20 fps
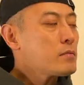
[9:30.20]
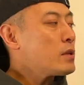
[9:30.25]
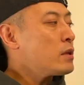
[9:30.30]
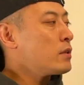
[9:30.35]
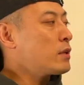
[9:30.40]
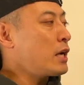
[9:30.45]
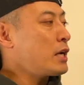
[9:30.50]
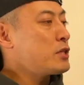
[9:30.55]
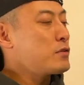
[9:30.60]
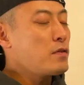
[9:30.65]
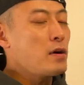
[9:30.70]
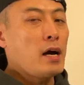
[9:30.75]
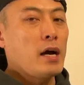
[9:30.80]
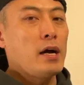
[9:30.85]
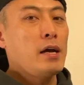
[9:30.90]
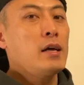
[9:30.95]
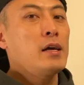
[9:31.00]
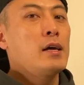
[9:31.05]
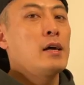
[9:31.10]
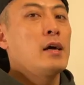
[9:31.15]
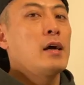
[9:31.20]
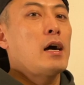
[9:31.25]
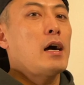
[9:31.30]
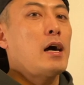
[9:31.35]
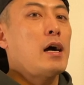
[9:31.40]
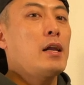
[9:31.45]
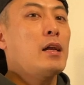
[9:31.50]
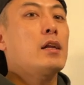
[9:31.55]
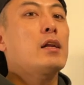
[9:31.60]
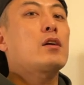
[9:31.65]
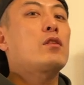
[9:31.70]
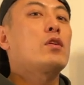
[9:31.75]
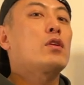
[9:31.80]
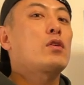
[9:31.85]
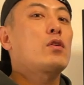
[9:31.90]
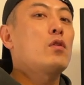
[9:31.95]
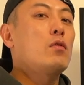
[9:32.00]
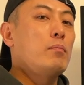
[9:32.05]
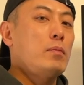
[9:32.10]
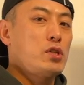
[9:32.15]
That is why another
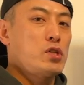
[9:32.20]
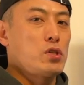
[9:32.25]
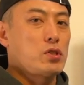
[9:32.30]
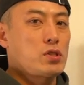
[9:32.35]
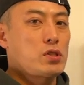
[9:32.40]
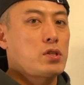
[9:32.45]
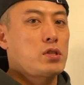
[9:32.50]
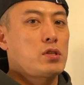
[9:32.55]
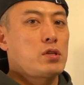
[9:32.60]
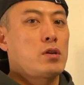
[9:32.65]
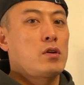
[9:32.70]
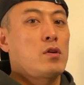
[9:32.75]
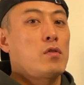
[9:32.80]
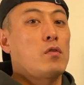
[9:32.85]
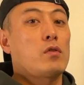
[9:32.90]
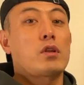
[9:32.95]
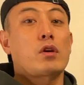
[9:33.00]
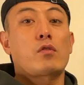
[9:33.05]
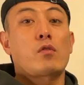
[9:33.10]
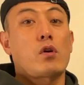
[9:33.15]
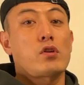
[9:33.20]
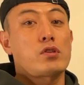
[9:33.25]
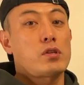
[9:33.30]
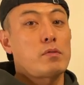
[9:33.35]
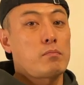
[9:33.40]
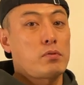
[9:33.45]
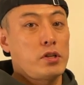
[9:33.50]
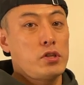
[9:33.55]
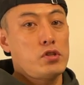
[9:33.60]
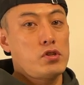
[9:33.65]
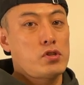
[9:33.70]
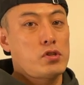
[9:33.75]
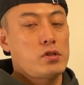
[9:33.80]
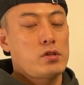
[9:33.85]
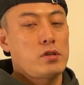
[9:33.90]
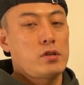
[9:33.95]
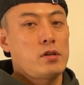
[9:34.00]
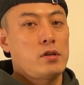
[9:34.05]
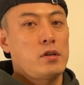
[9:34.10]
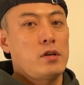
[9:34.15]
critical mission for the cross-chain bridge
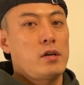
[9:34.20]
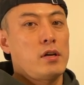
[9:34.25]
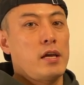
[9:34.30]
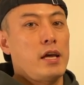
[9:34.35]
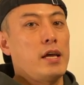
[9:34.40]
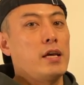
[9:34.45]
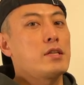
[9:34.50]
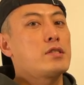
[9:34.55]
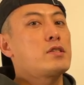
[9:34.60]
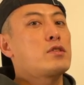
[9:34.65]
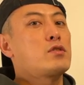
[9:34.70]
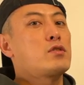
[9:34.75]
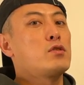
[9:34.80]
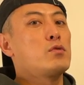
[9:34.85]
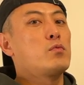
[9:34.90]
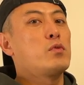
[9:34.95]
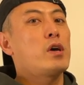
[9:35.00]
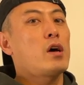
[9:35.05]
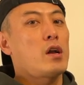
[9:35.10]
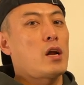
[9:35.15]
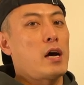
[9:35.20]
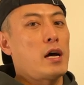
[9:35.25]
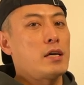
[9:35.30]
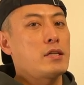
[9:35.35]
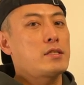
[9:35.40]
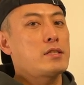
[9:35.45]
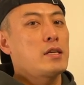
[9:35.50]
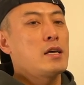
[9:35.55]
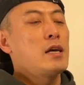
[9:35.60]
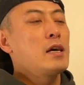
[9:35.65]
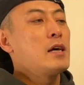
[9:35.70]
is to realize